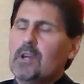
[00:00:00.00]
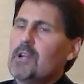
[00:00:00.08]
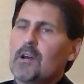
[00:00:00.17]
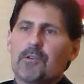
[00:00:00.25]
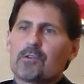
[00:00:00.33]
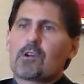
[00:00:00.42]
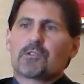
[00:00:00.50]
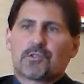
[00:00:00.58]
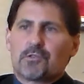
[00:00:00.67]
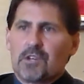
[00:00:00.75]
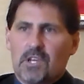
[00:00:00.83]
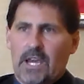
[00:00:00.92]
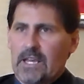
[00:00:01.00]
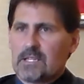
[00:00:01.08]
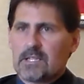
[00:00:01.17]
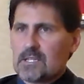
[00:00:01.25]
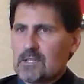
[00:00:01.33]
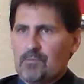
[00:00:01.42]
Now, there are certain
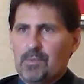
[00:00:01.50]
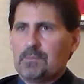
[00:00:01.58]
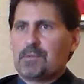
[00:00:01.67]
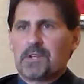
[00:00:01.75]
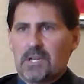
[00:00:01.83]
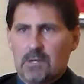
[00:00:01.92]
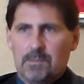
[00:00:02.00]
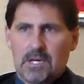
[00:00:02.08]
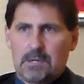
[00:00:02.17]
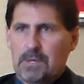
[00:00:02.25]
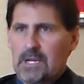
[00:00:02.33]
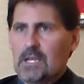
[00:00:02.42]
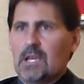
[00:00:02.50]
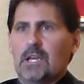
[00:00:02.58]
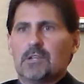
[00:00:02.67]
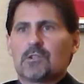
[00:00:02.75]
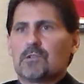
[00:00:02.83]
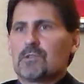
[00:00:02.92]
cases that people need to be on
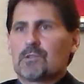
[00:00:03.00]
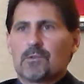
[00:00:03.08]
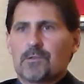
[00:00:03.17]
medications,